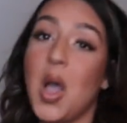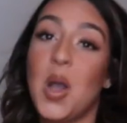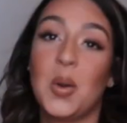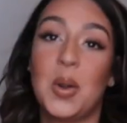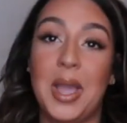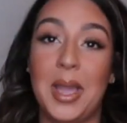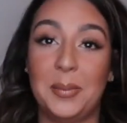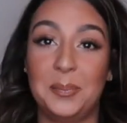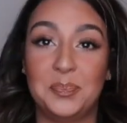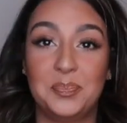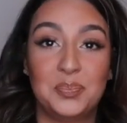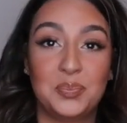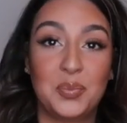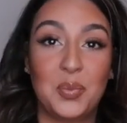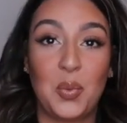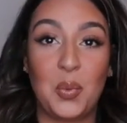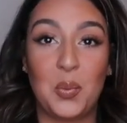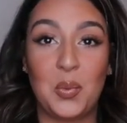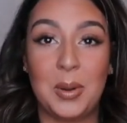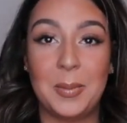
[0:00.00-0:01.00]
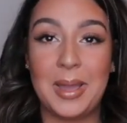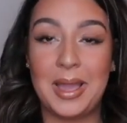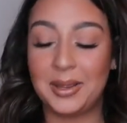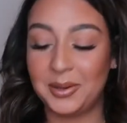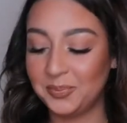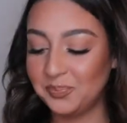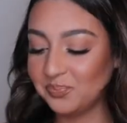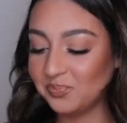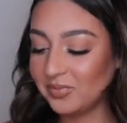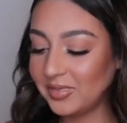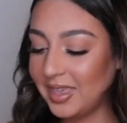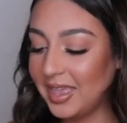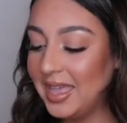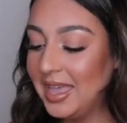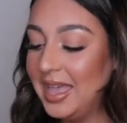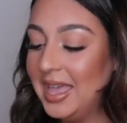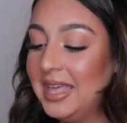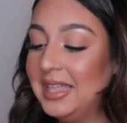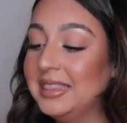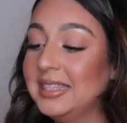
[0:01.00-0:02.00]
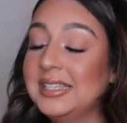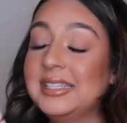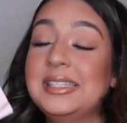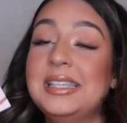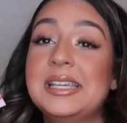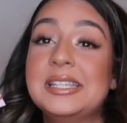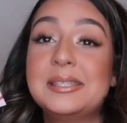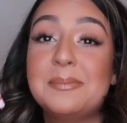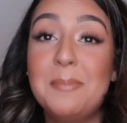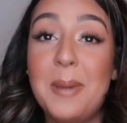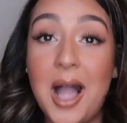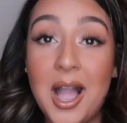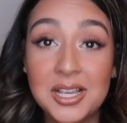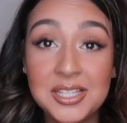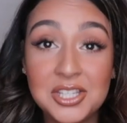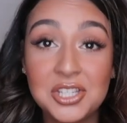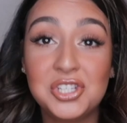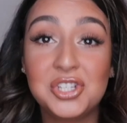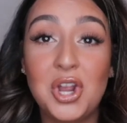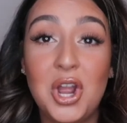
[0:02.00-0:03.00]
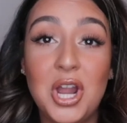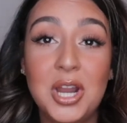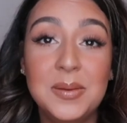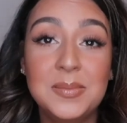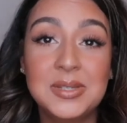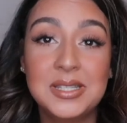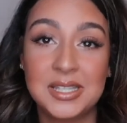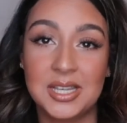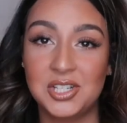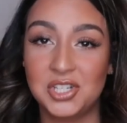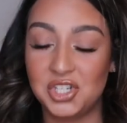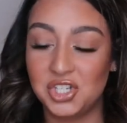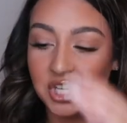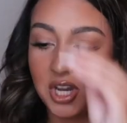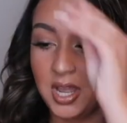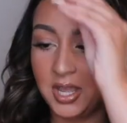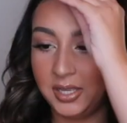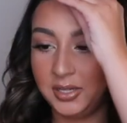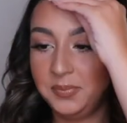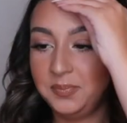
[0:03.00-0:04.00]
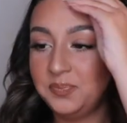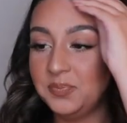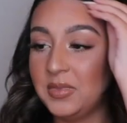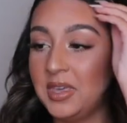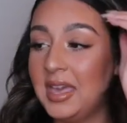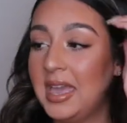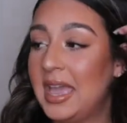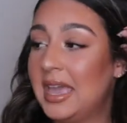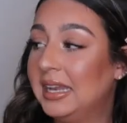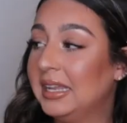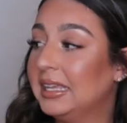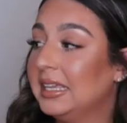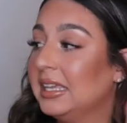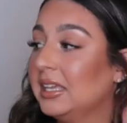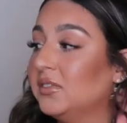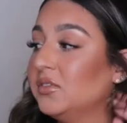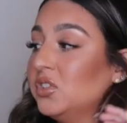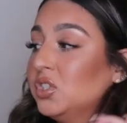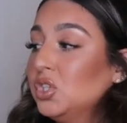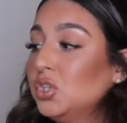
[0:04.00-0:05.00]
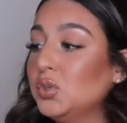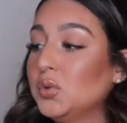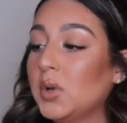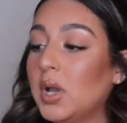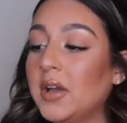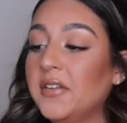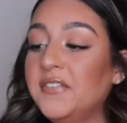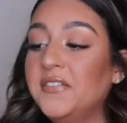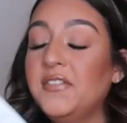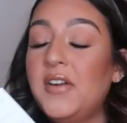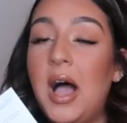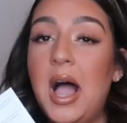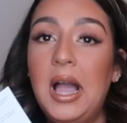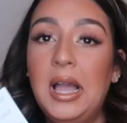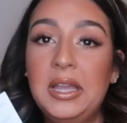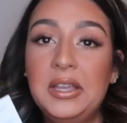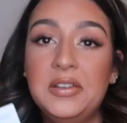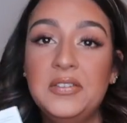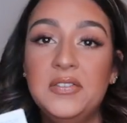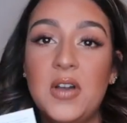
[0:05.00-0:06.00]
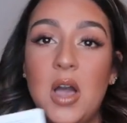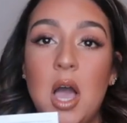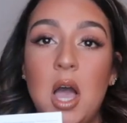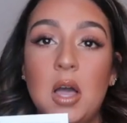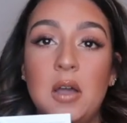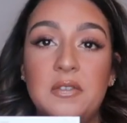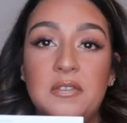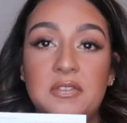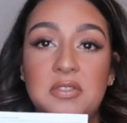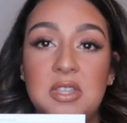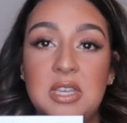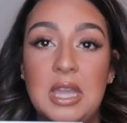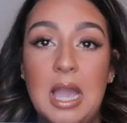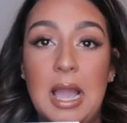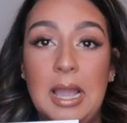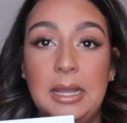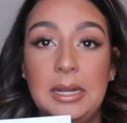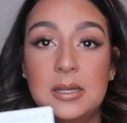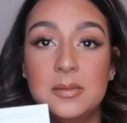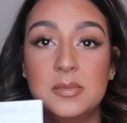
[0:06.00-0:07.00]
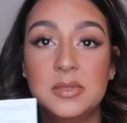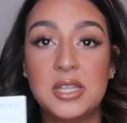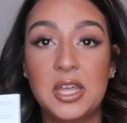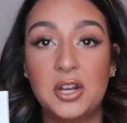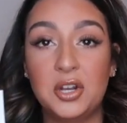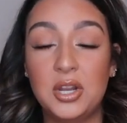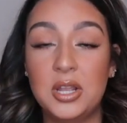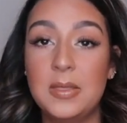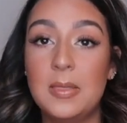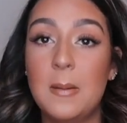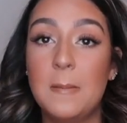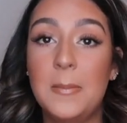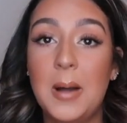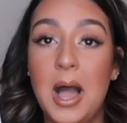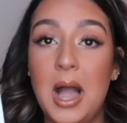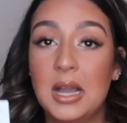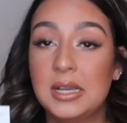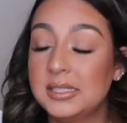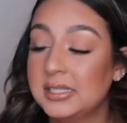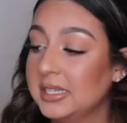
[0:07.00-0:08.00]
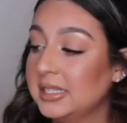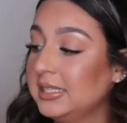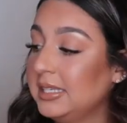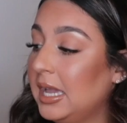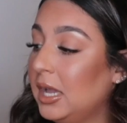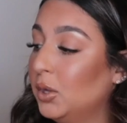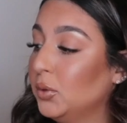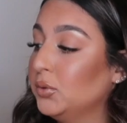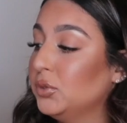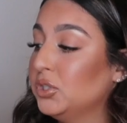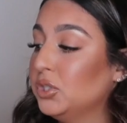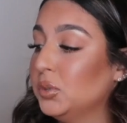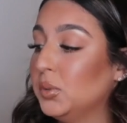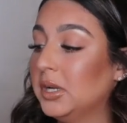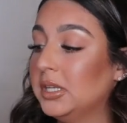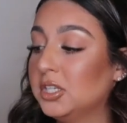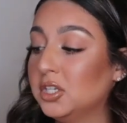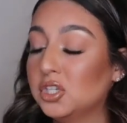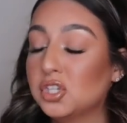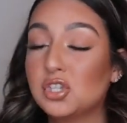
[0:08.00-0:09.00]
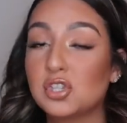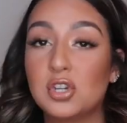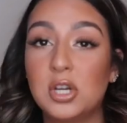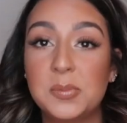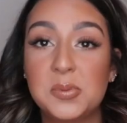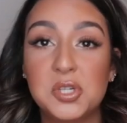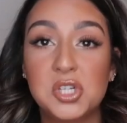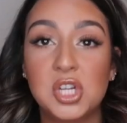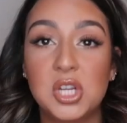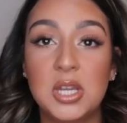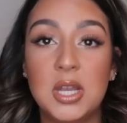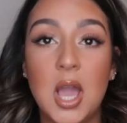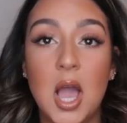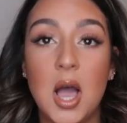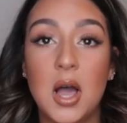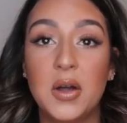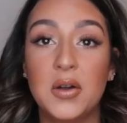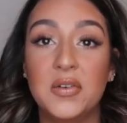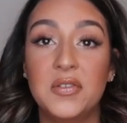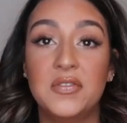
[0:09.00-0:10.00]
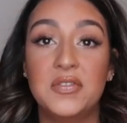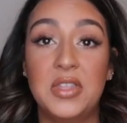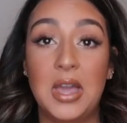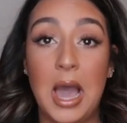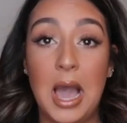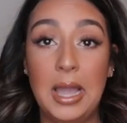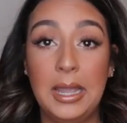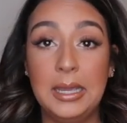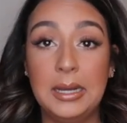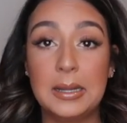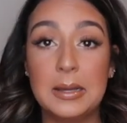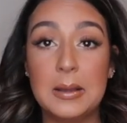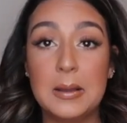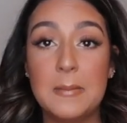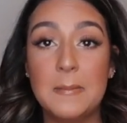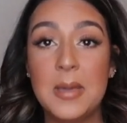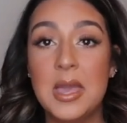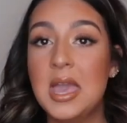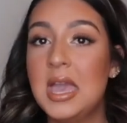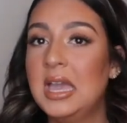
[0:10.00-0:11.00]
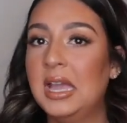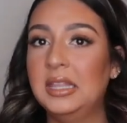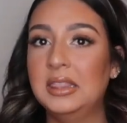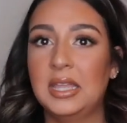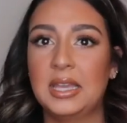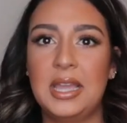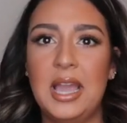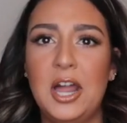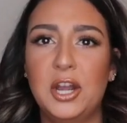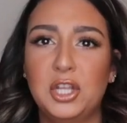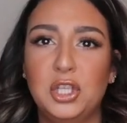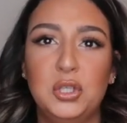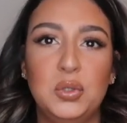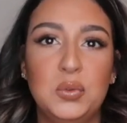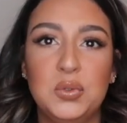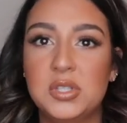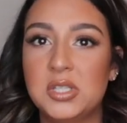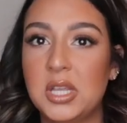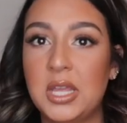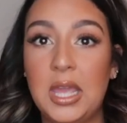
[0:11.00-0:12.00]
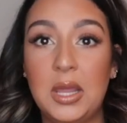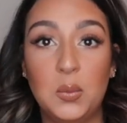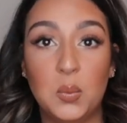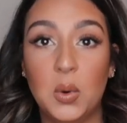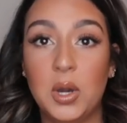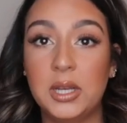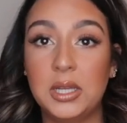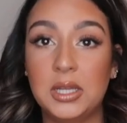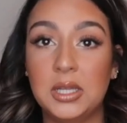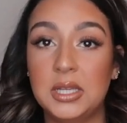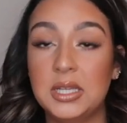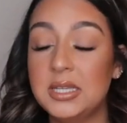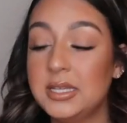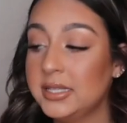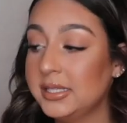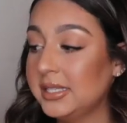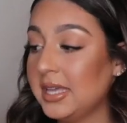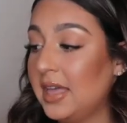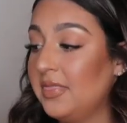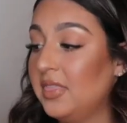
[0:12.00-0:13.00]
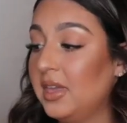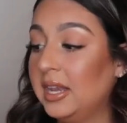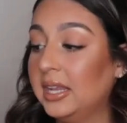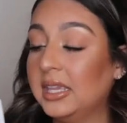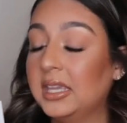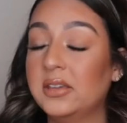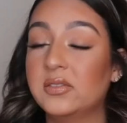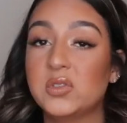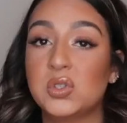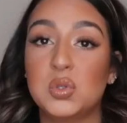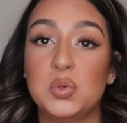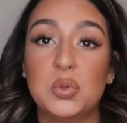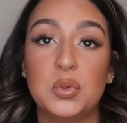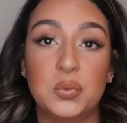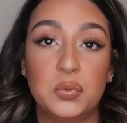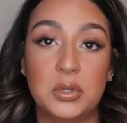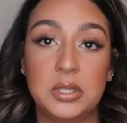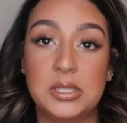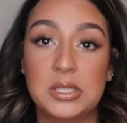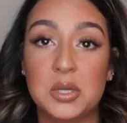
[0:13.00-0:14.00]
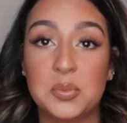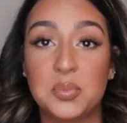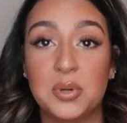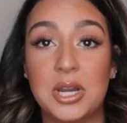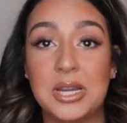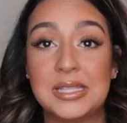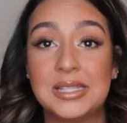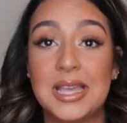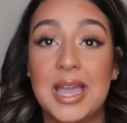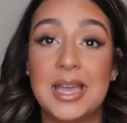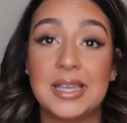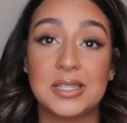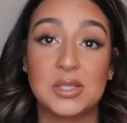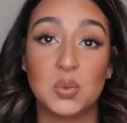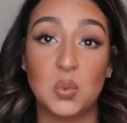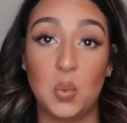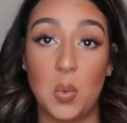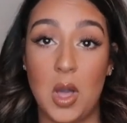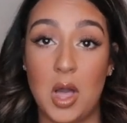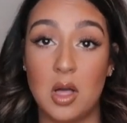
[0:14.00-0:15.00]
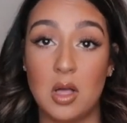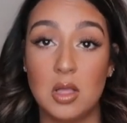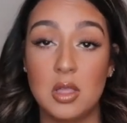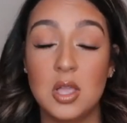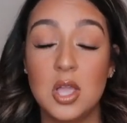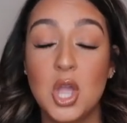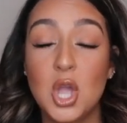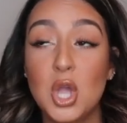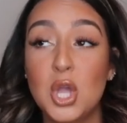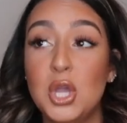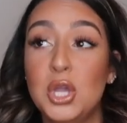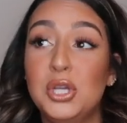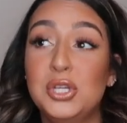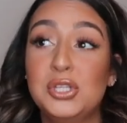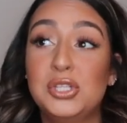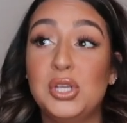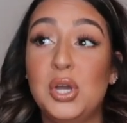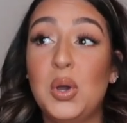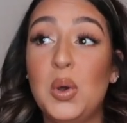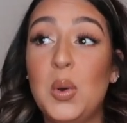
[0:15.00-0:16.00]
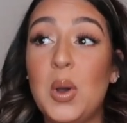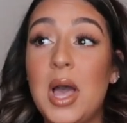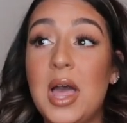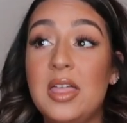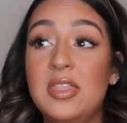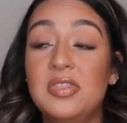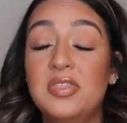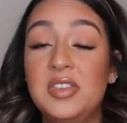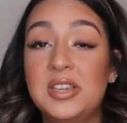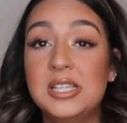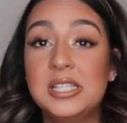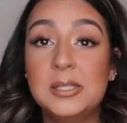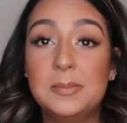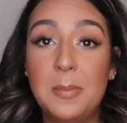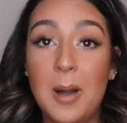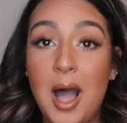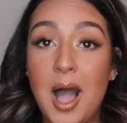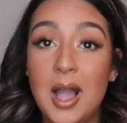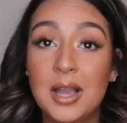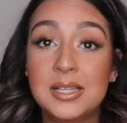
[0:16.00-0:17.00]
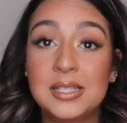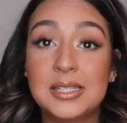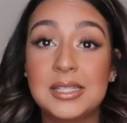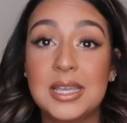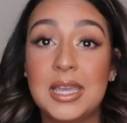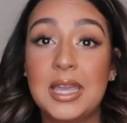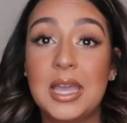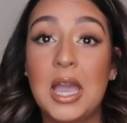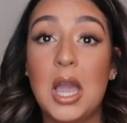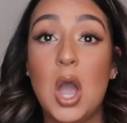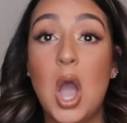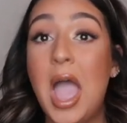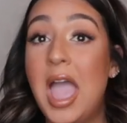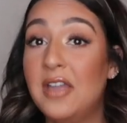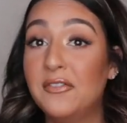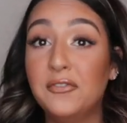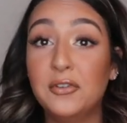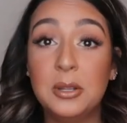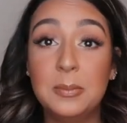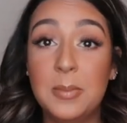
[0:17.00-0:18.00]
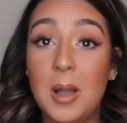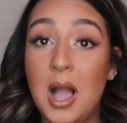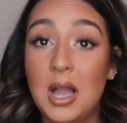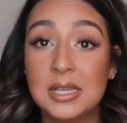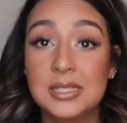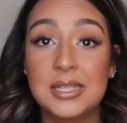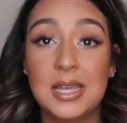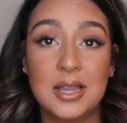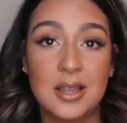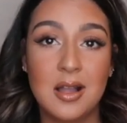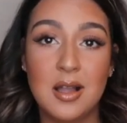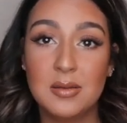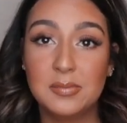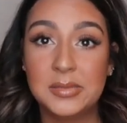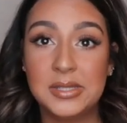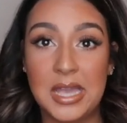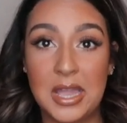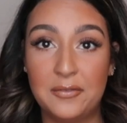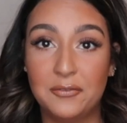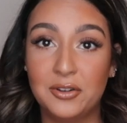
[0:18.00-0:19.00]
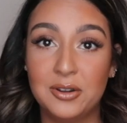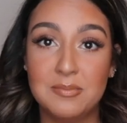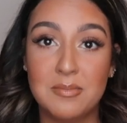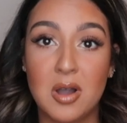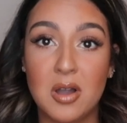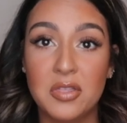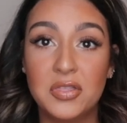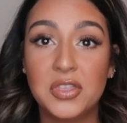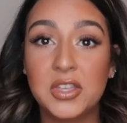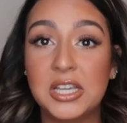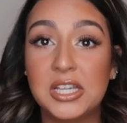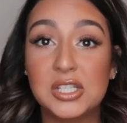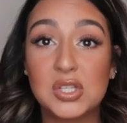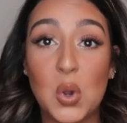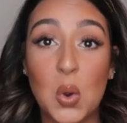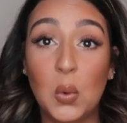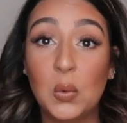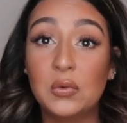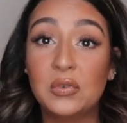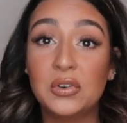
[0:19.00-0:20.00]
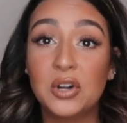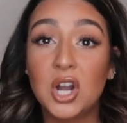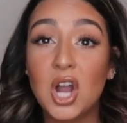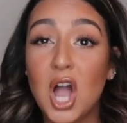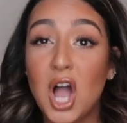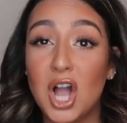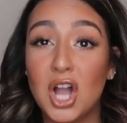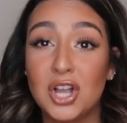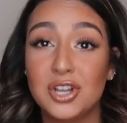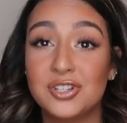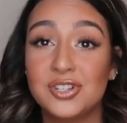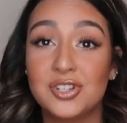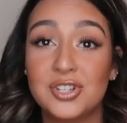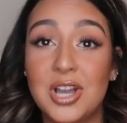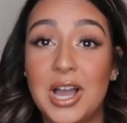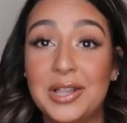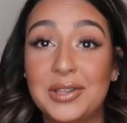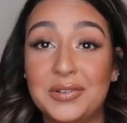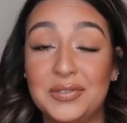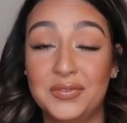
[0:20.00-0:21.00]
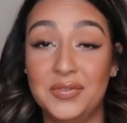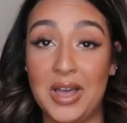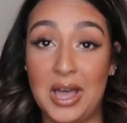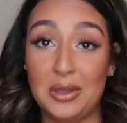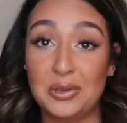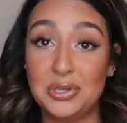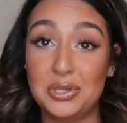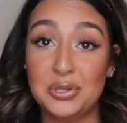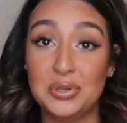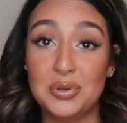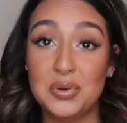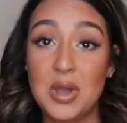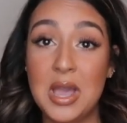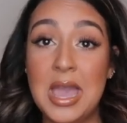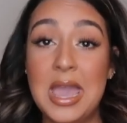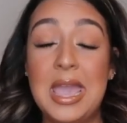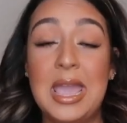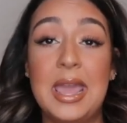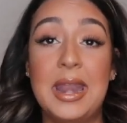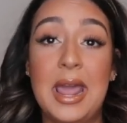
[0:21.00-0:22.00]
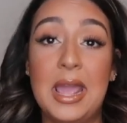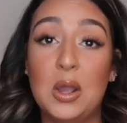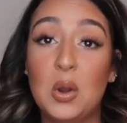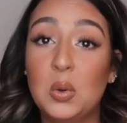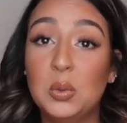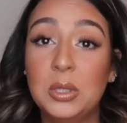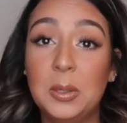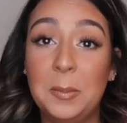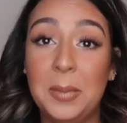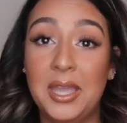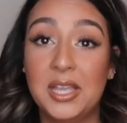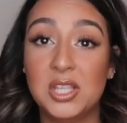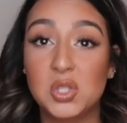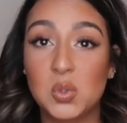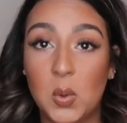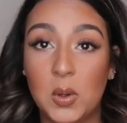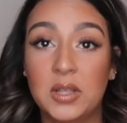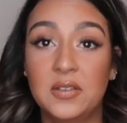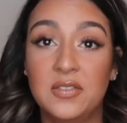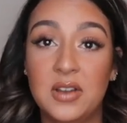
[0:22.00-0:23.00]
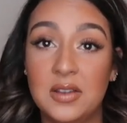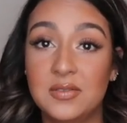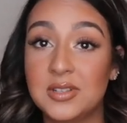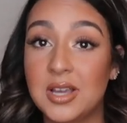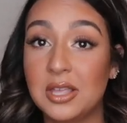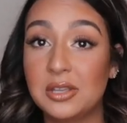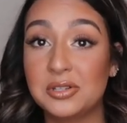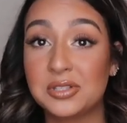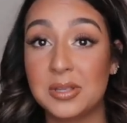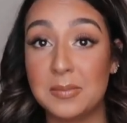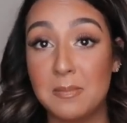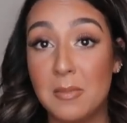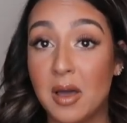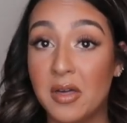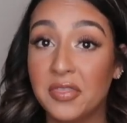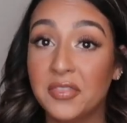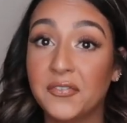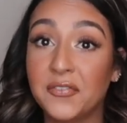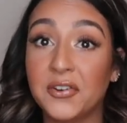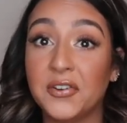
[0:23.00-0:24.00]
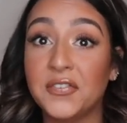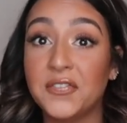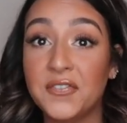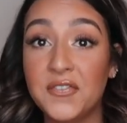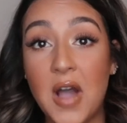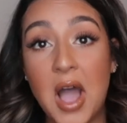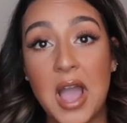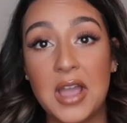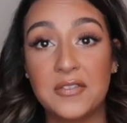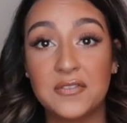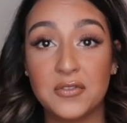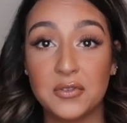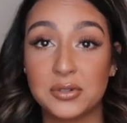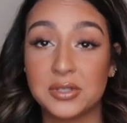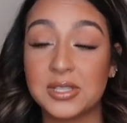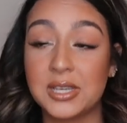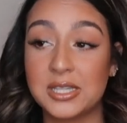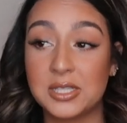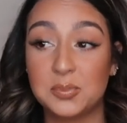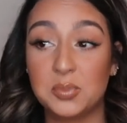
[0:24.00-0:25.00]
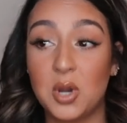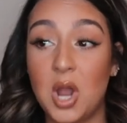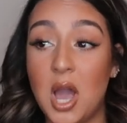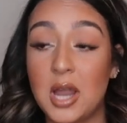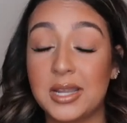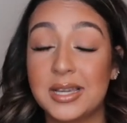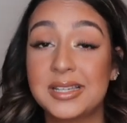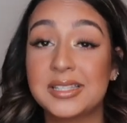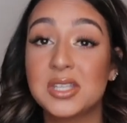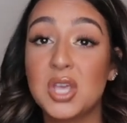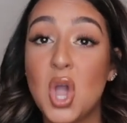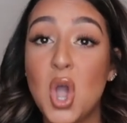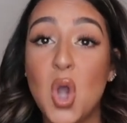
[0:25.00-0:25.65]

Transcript: Okay, we're back. This says Boxycharm Sunshine, and it gives you 5 of the items that are in the box. It tells you a description of the item and like how to use it and what it is, and then it gives you the retail price as well. So this box, every box that comes every month is over $100 value, and I only pay $25 a month for 5 full-size products,